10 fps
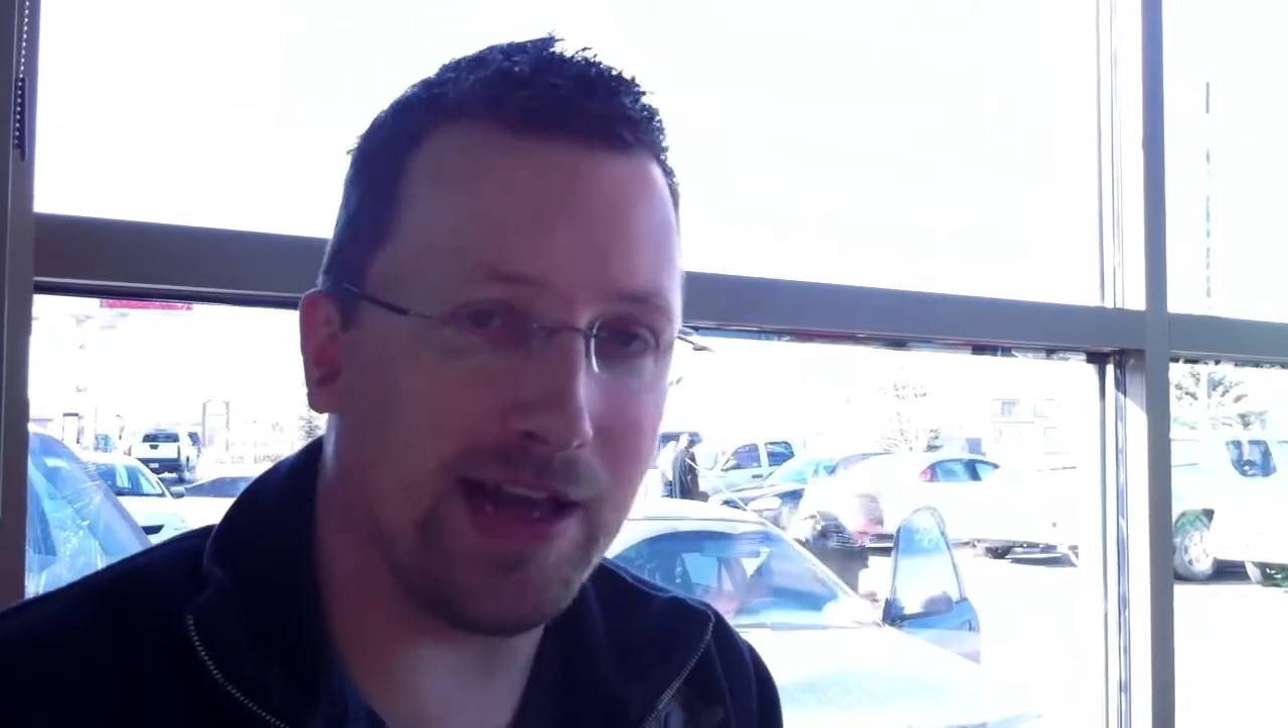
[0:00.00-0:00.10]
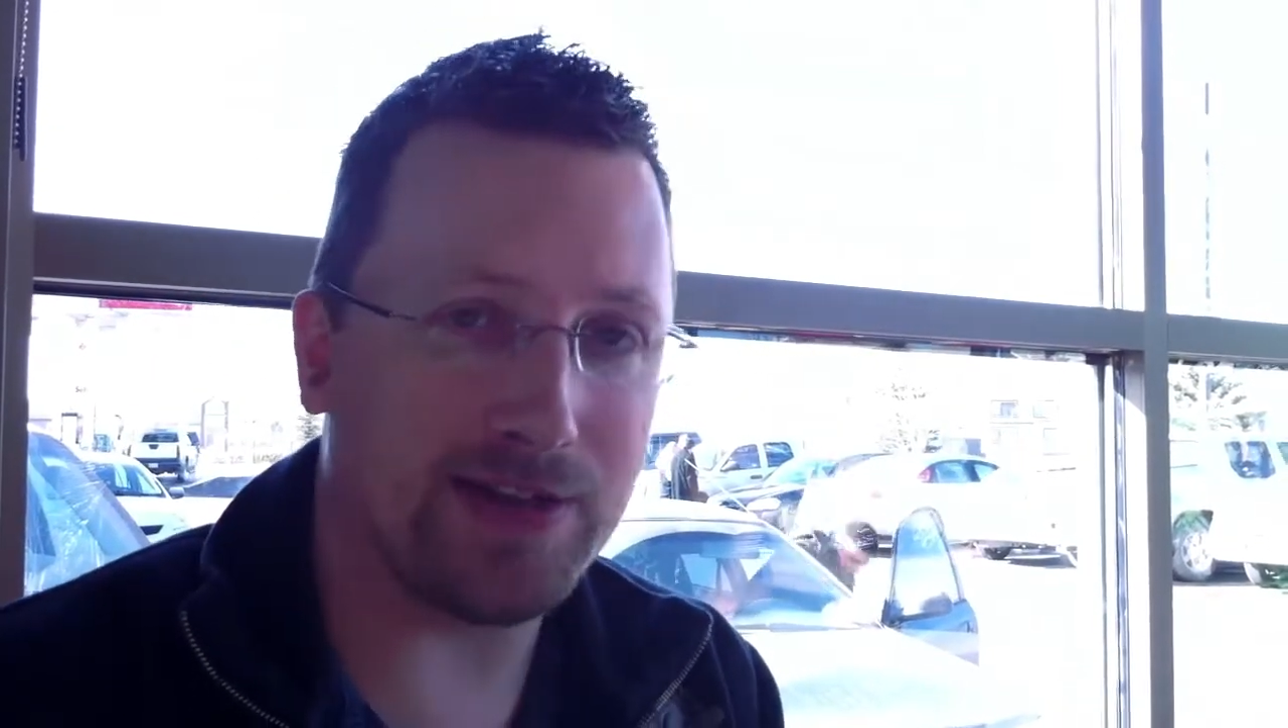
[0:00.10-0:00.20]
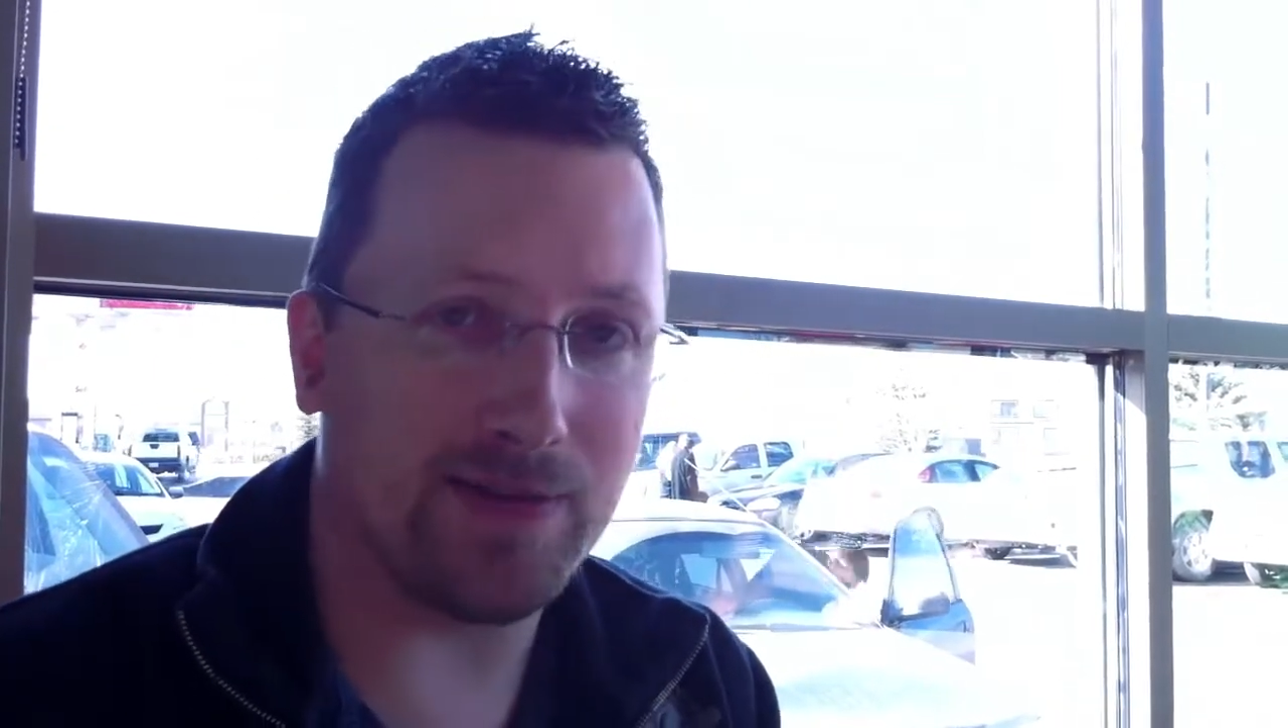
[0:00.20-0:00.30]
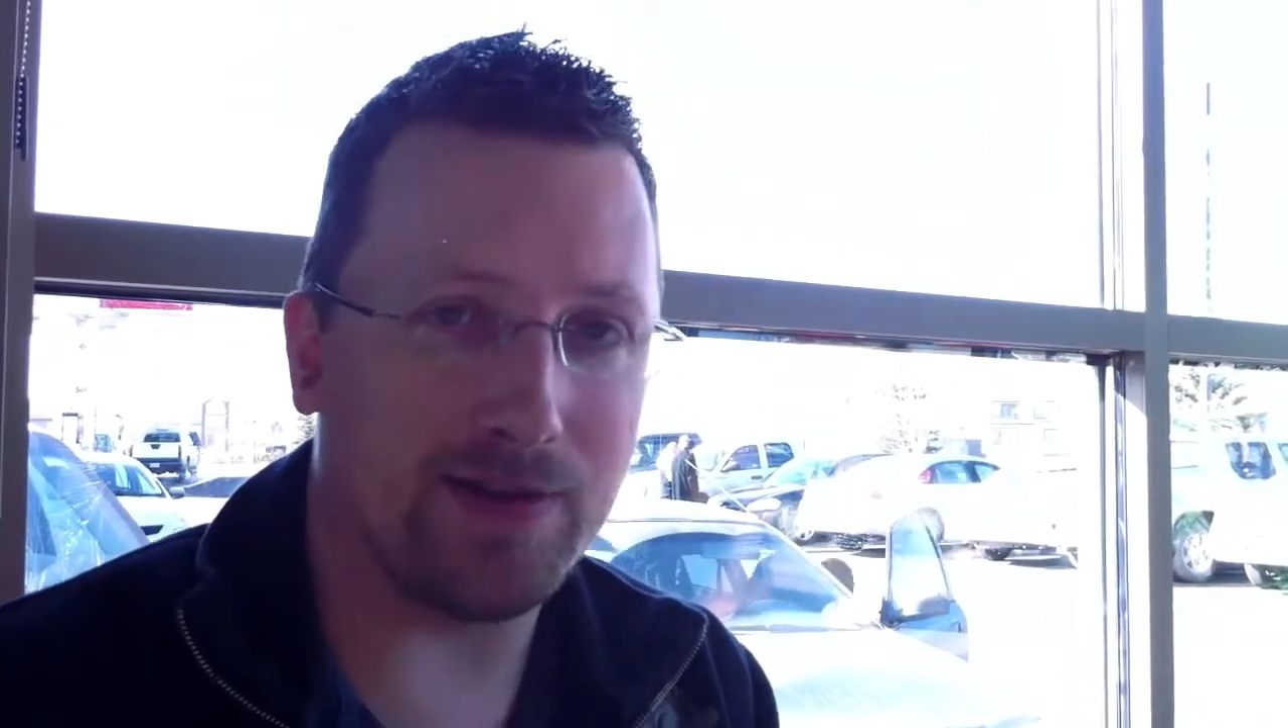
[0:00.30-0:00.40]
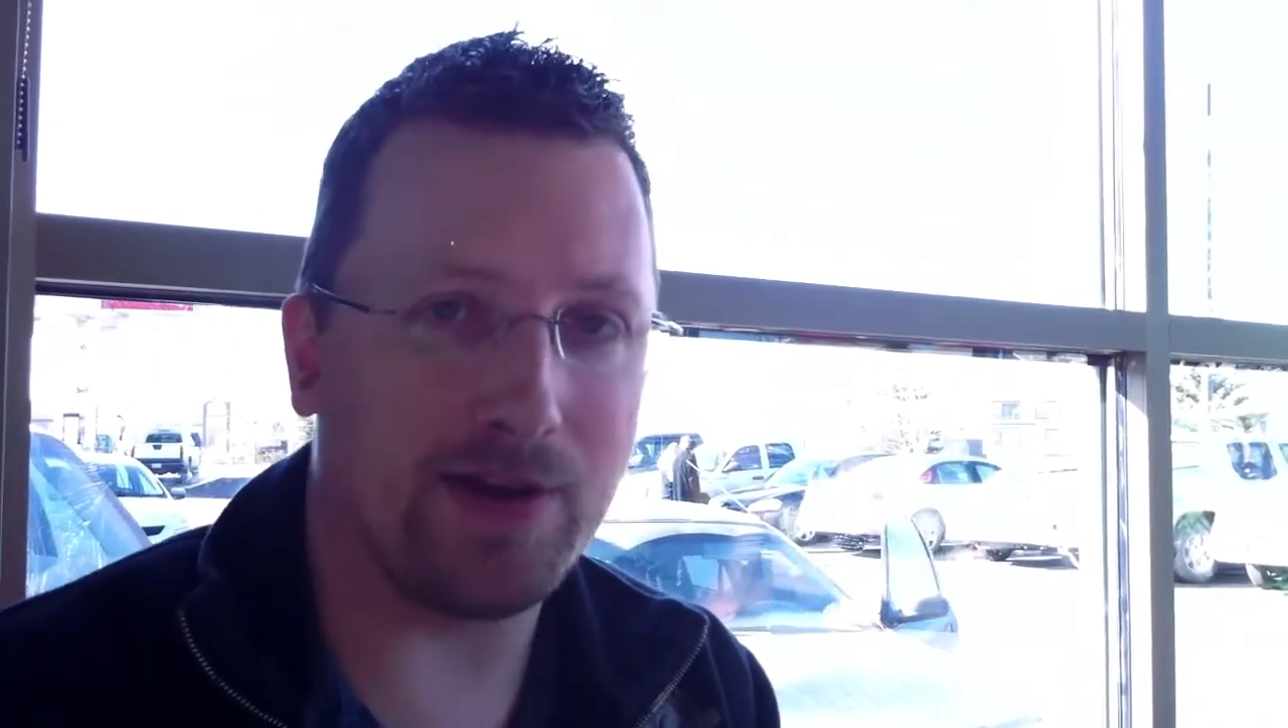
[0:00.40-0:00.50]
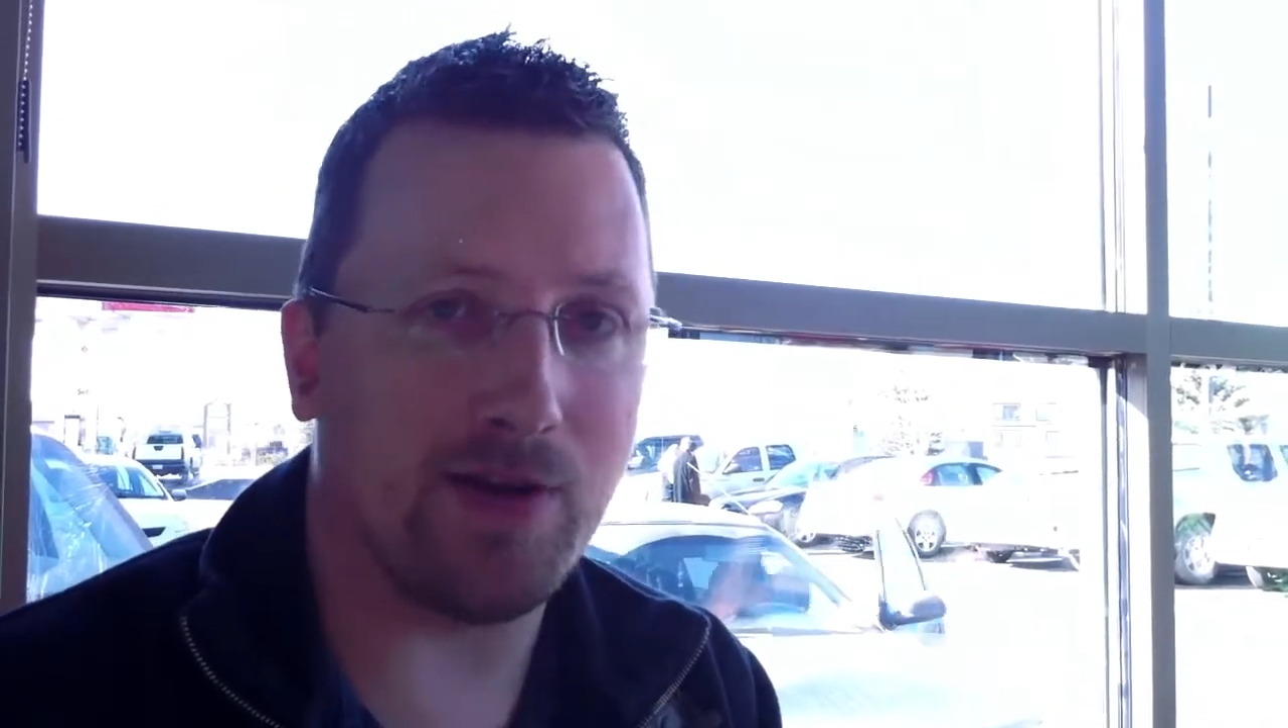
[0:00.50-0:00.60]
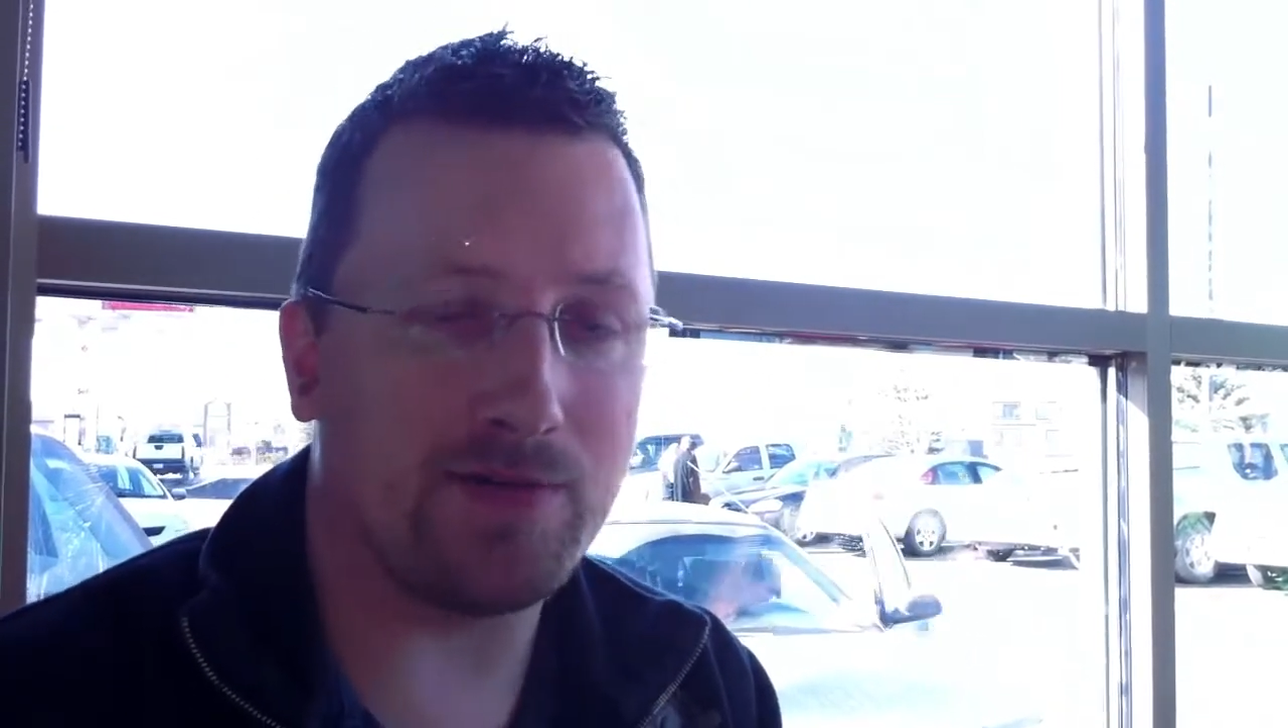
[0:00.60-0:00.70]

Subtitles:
engagement.